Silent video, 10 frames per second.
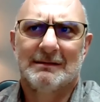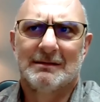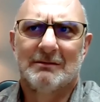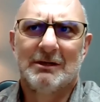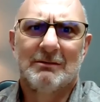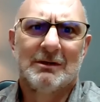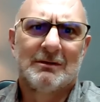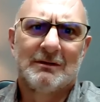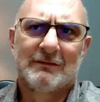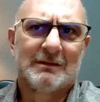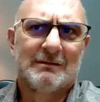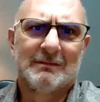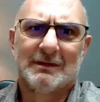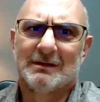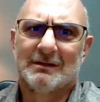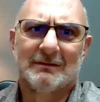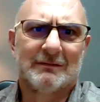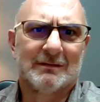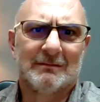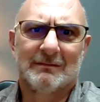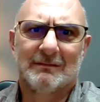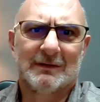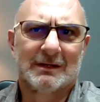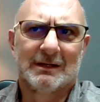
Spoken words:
So we were all from, from the